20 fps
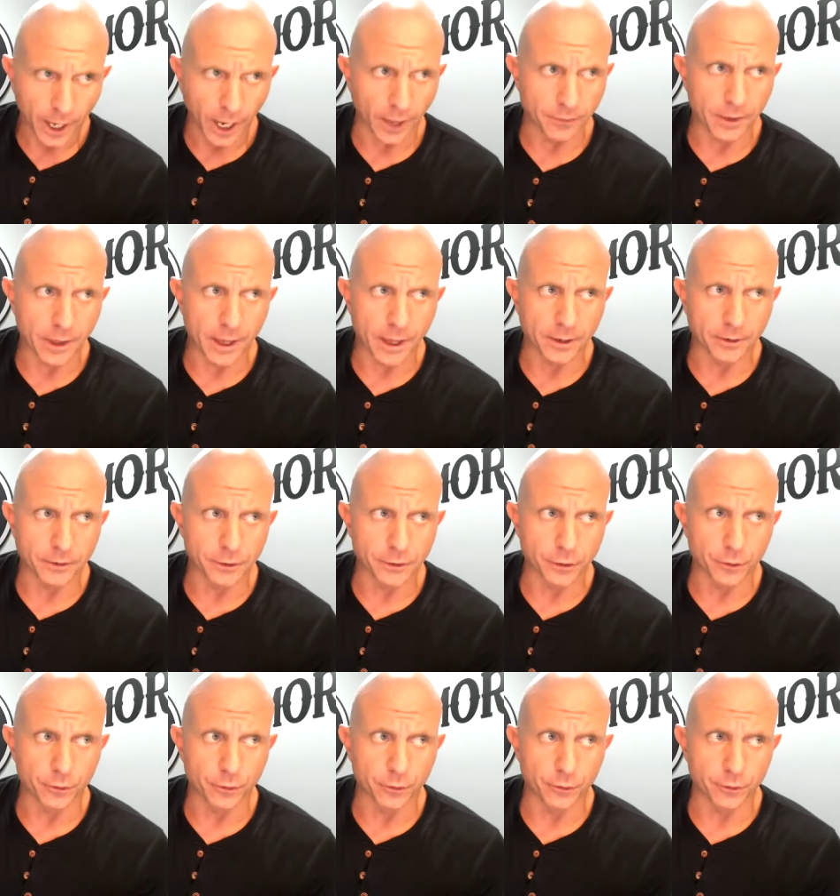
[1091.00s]
and then
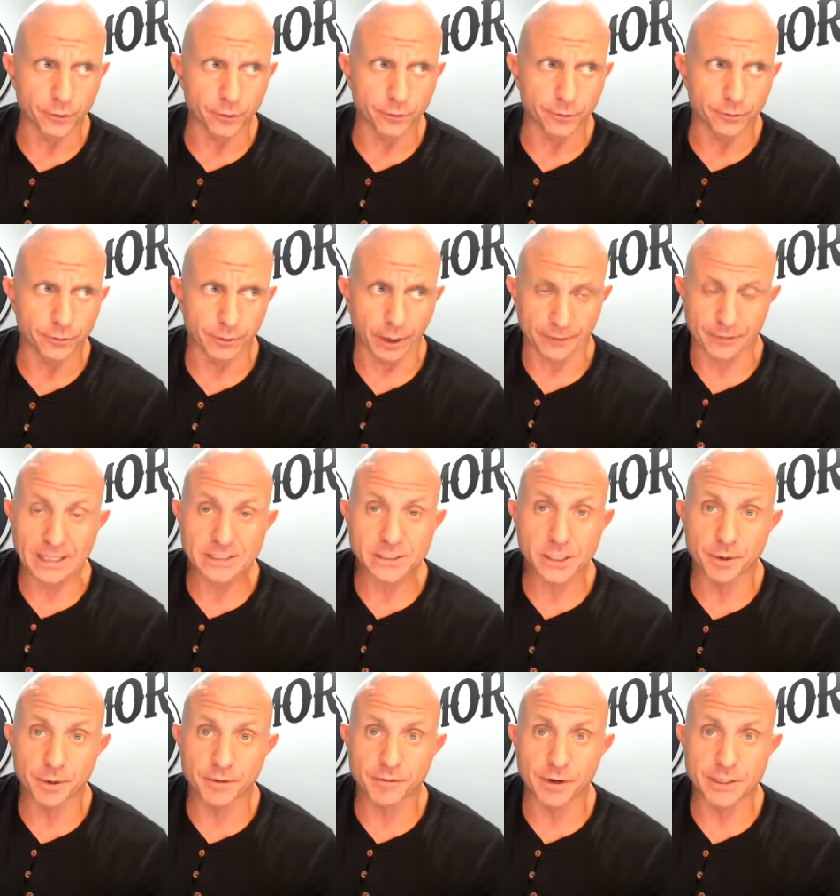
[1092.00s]
you, you like that's
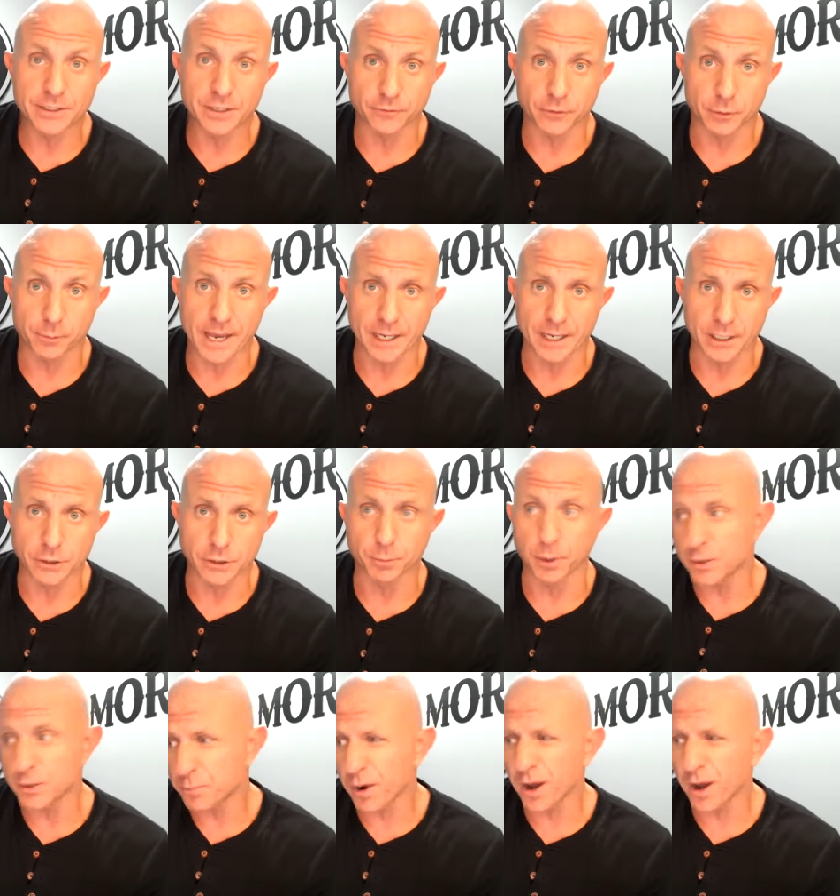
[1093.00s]
going to be very tough to manage
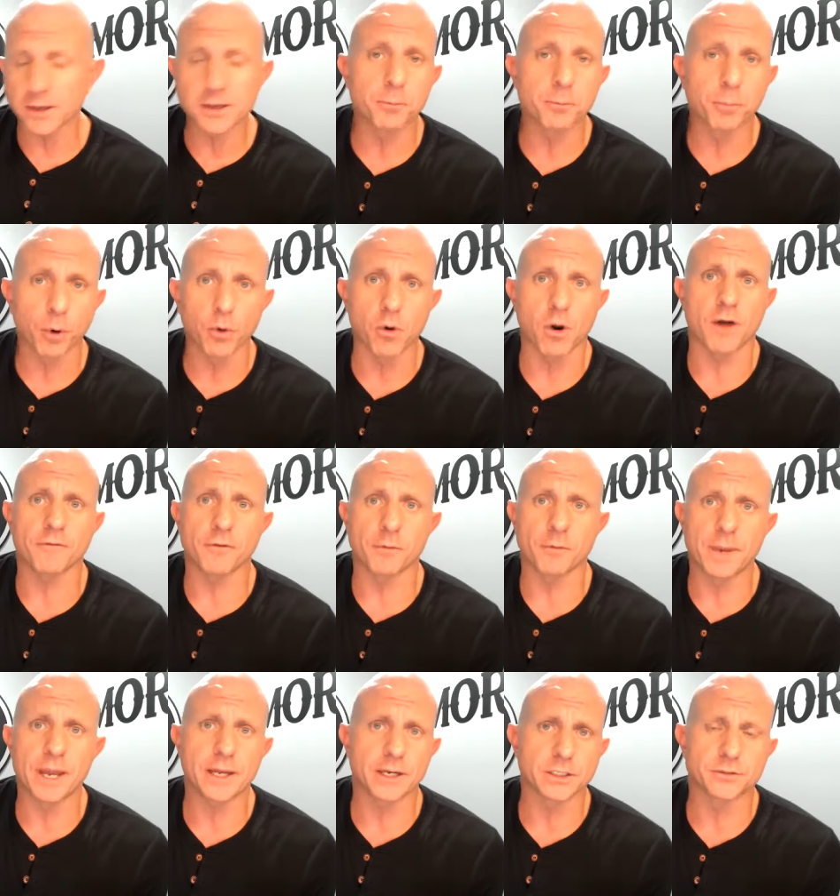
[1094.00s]
but you probably can pull off and
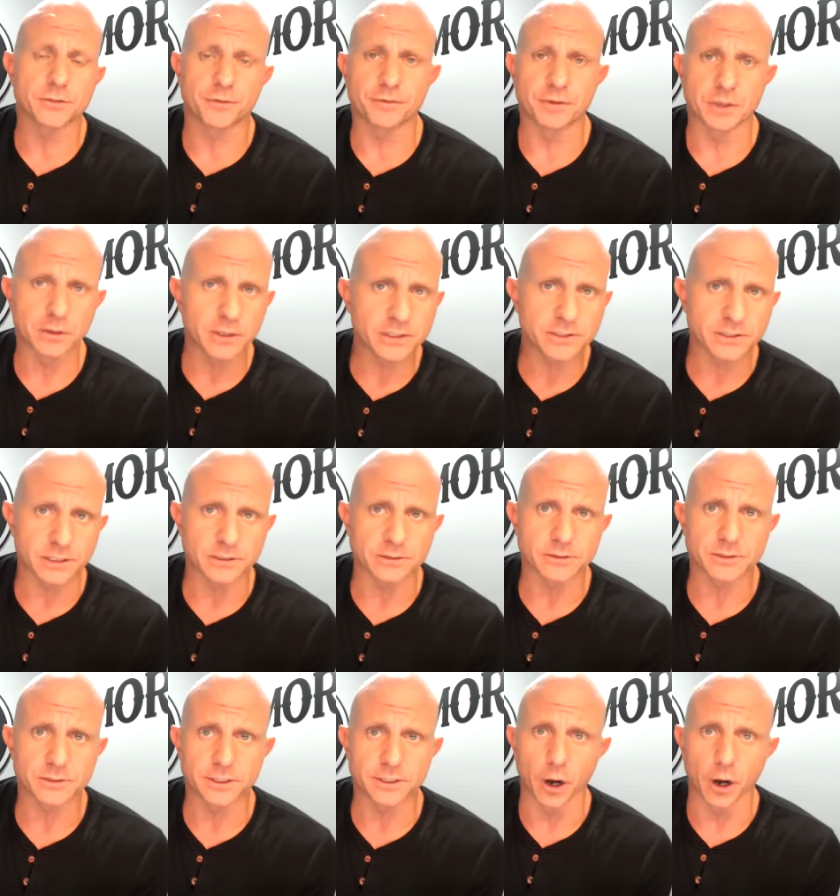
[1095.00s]
manage 50
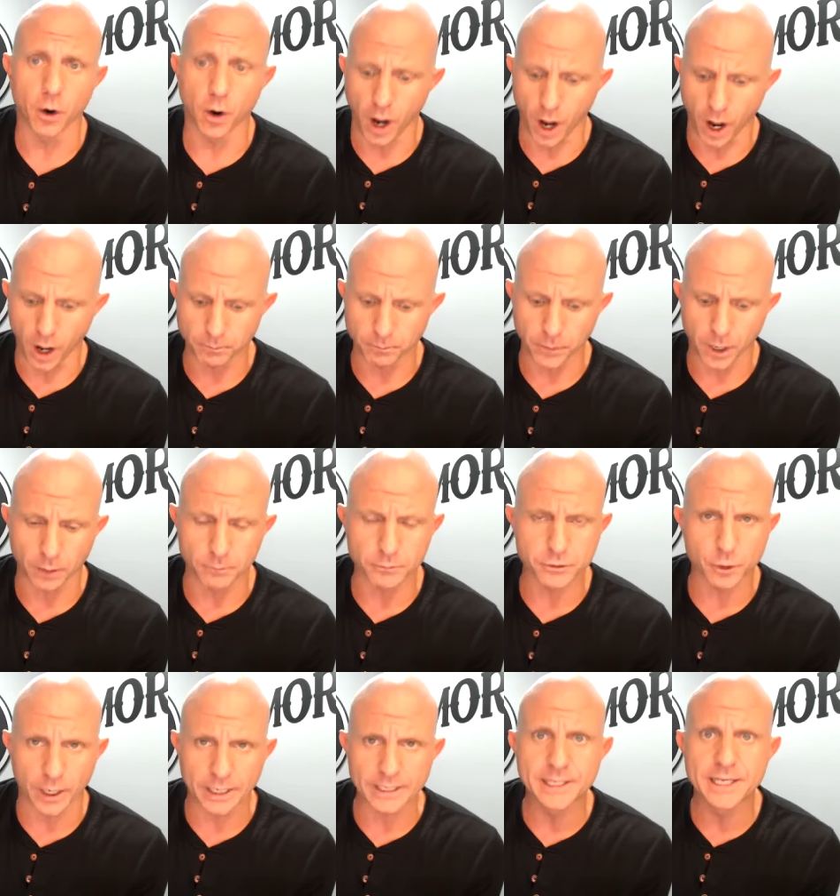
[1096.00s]
listings you know um, um,
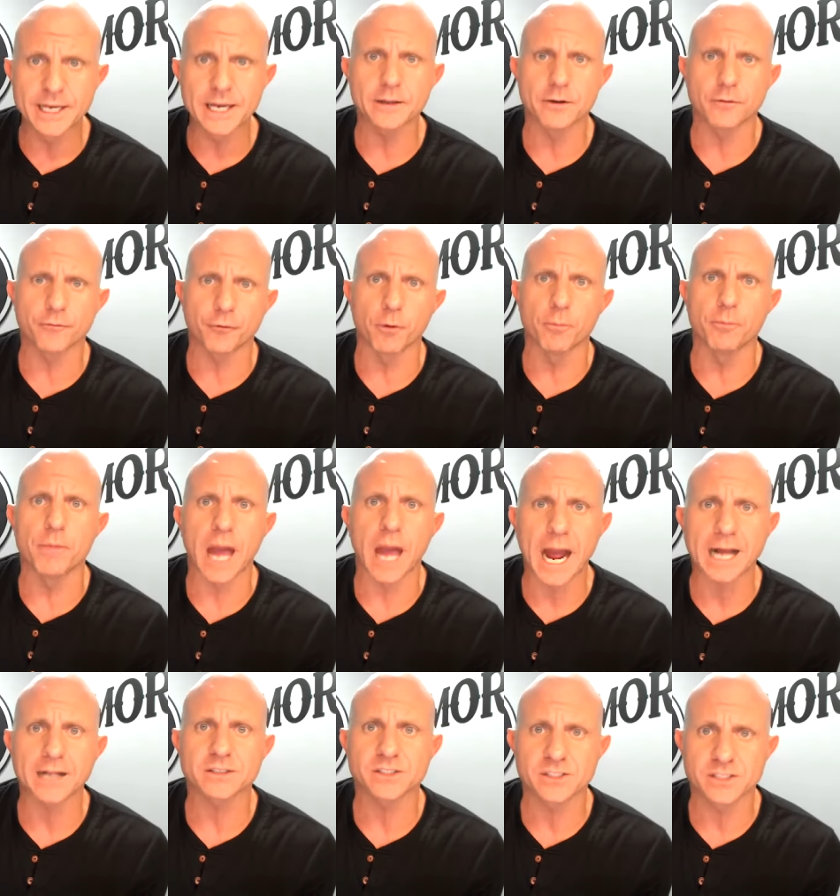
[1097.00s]
so i get from
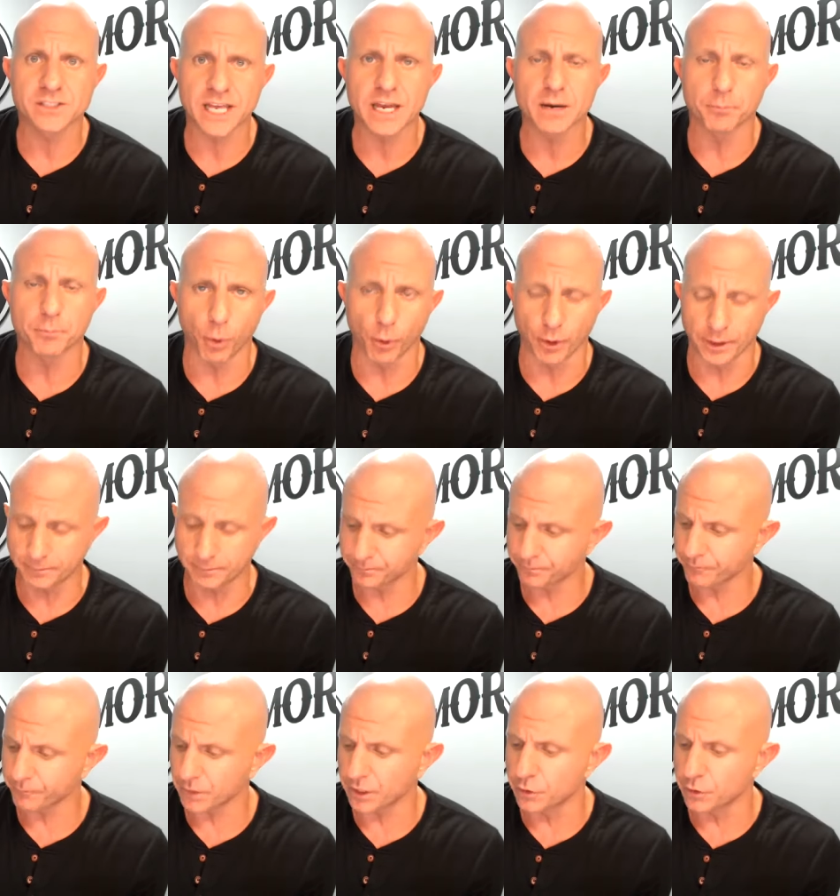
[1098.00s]
that standpoint
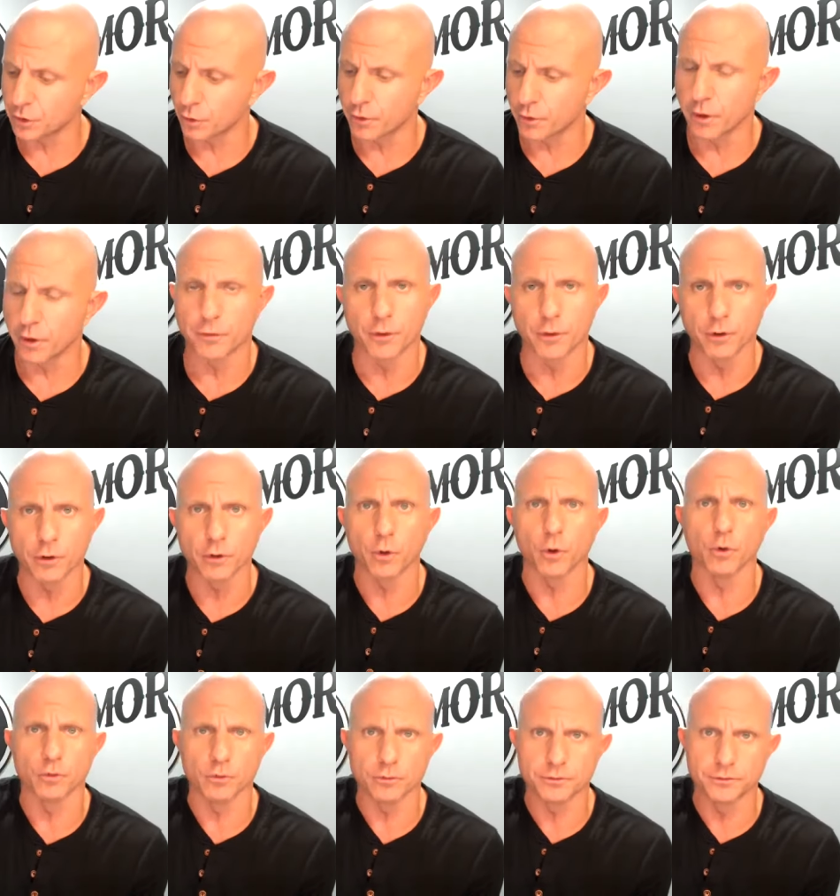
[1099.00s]
you know the the
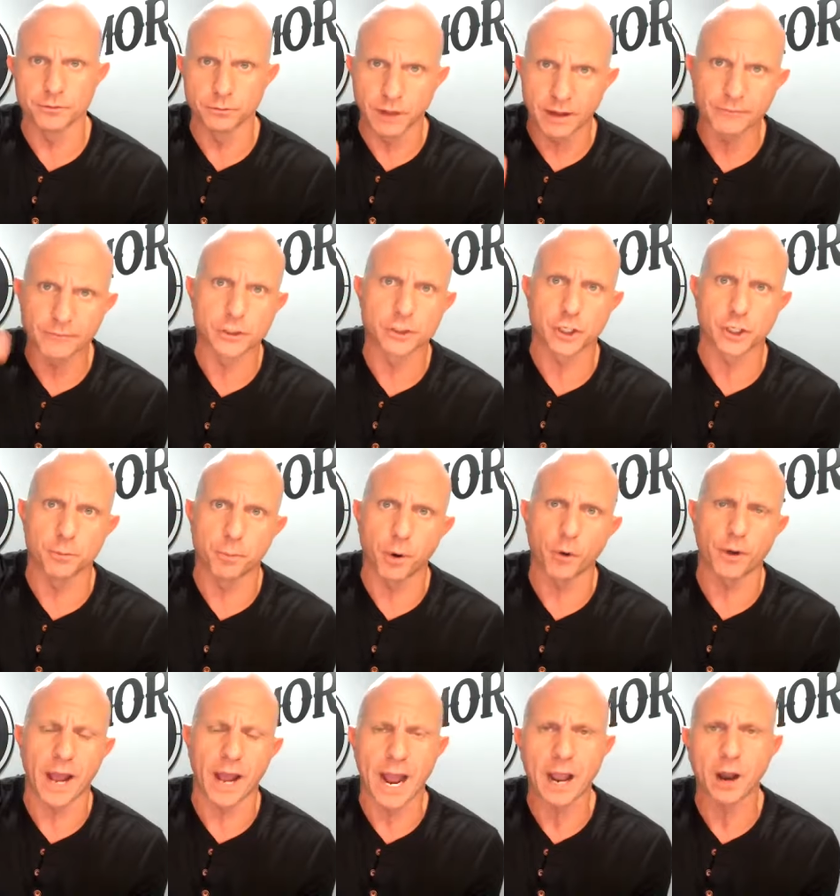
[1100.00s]
whole leverage
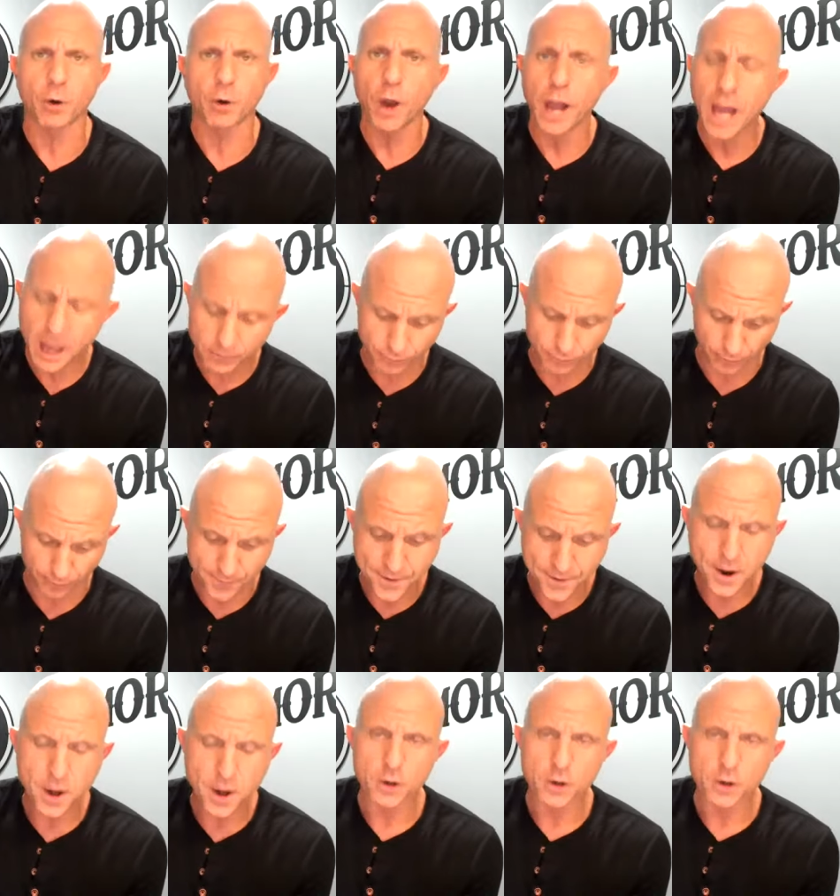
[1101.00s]
component however